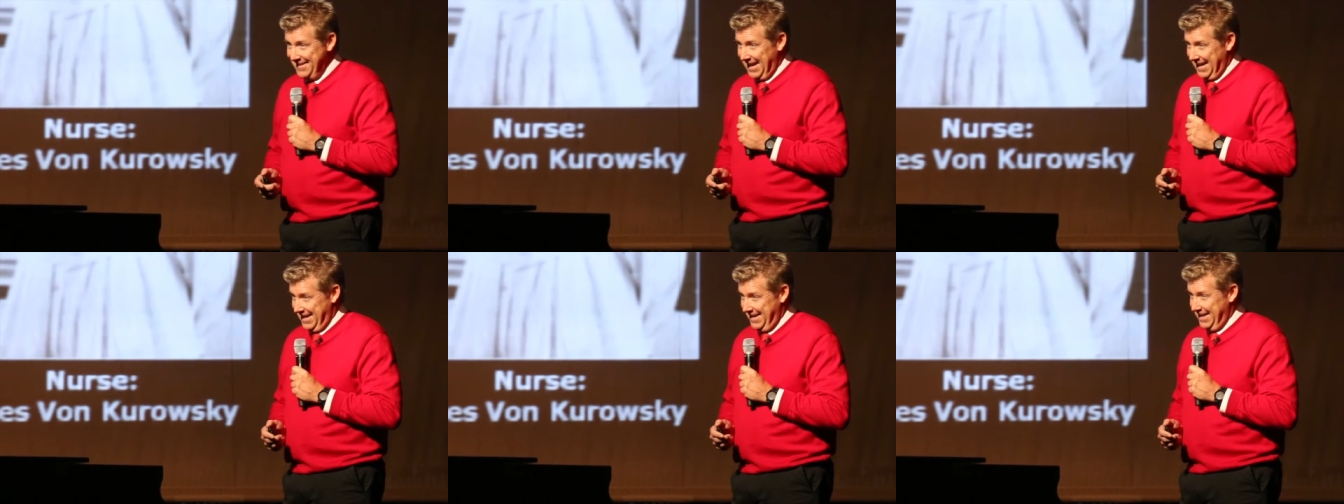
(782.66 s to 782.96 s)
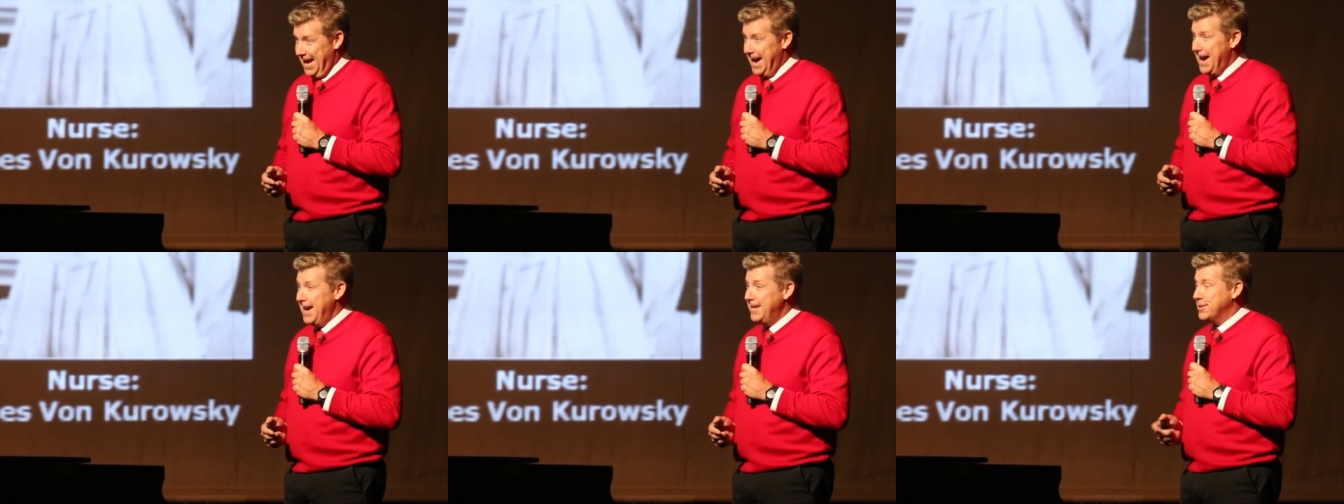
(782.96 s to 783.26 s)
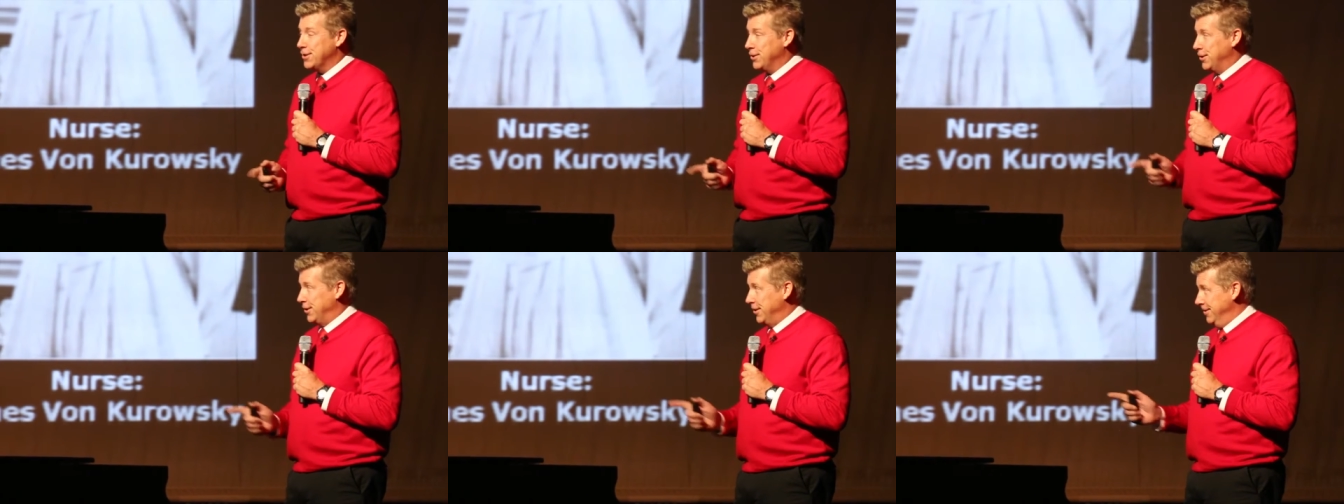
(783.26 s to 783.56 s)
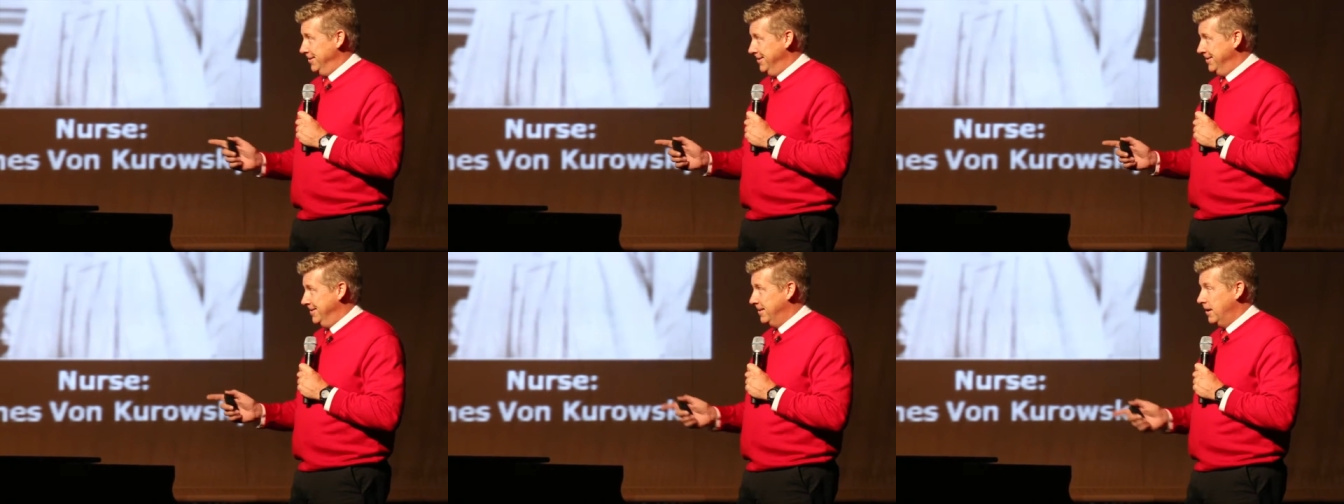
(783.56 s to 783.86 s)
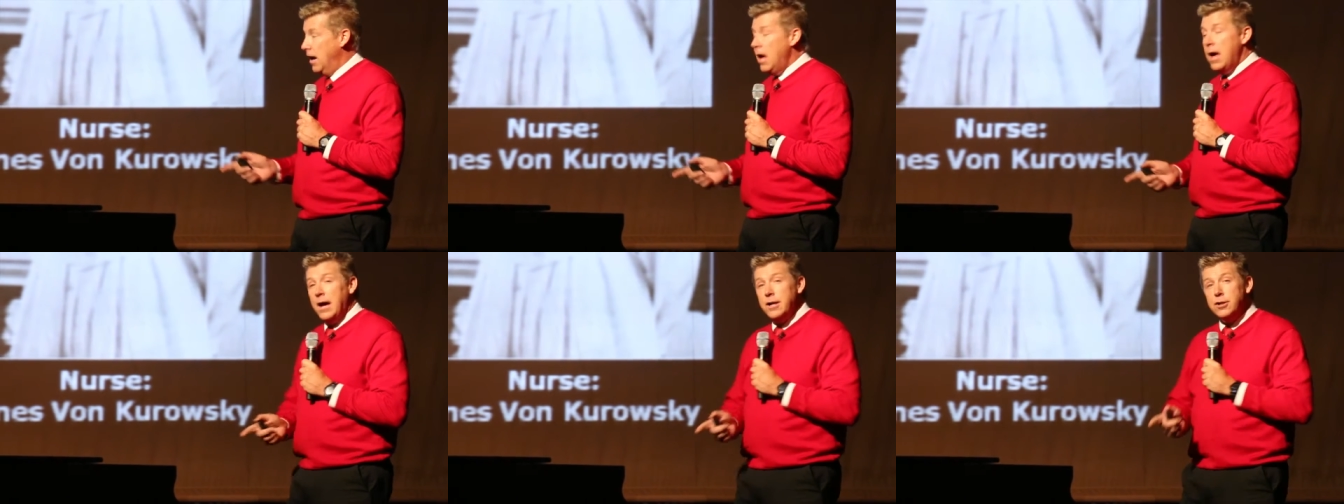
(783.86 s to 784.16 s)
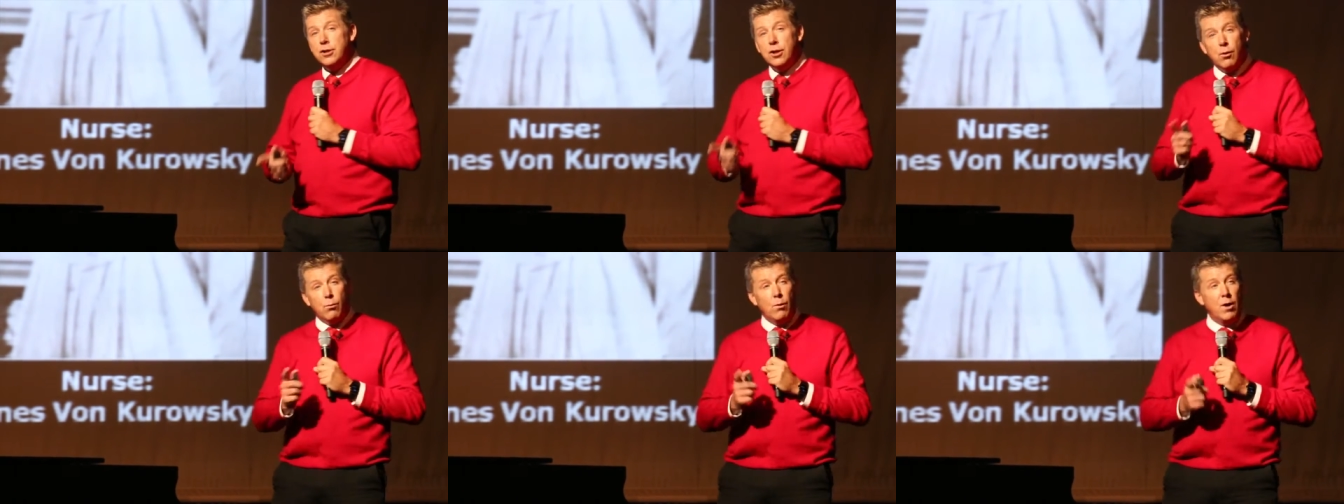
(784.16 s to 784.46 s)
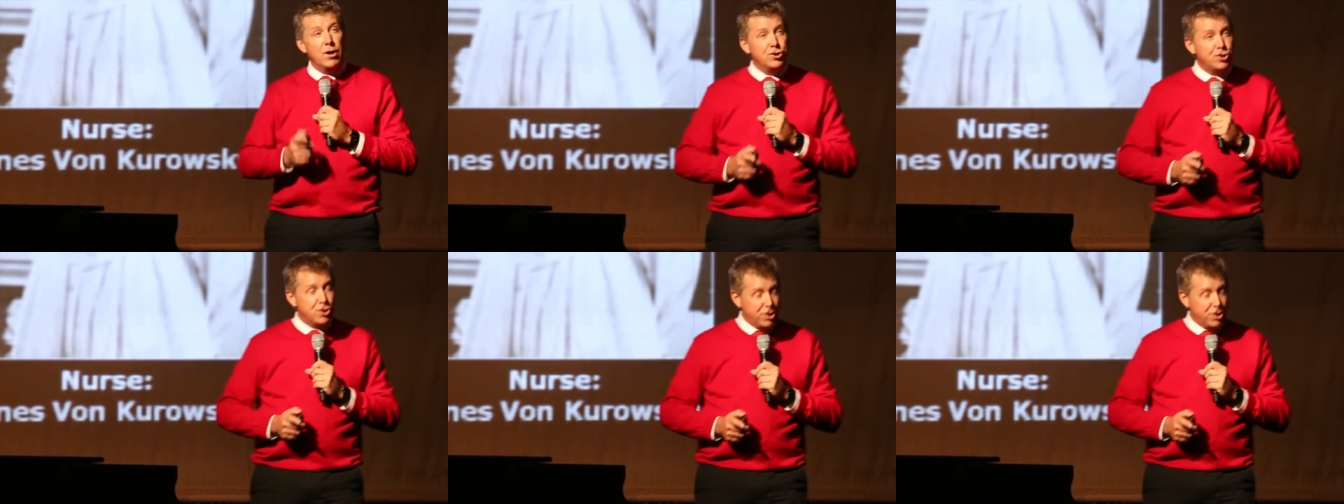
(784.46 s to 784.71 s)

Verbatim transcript: He liked her. You know what?